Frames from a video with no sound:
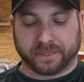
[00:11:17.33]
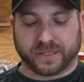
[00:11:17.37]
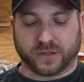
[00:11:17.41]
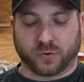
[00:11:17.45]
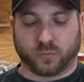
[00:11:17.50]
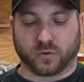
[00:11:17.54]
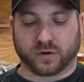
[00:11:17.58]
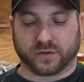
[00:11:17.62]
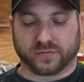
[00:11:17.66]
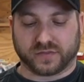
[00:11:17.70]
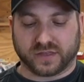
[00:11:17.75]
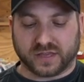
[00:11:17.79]

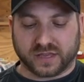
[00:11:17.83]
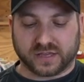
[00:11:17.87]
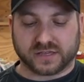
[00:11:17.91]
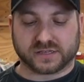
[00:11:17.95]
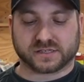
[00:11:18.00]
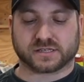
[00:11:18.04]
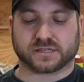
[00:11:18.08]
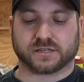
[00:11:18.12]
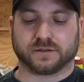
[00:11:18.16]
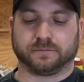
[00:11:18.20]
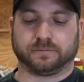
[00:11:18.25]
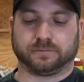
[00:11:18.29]
Where
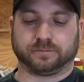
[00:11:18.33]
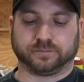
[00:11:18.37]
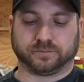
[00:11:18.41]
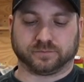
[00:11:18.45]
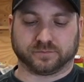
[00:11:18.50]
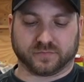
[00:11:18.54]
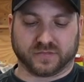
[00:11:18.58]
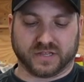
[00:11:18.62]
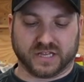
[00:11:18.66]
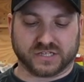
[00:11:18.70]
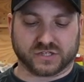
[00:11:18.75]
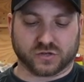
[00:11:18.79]
these
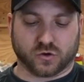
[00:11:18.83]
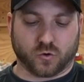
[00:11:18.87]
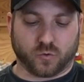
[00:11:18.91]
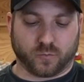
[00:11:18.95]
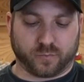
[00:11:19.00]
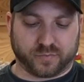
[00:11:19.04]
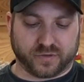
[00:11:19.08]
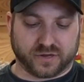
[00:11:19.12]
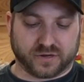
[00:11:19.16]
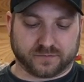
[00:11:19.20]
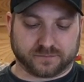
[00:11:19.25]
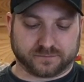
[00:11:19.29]

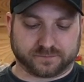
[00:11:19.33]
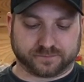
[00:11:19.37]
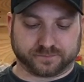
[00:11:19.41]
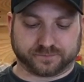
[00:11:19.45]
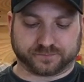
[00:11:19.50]
open,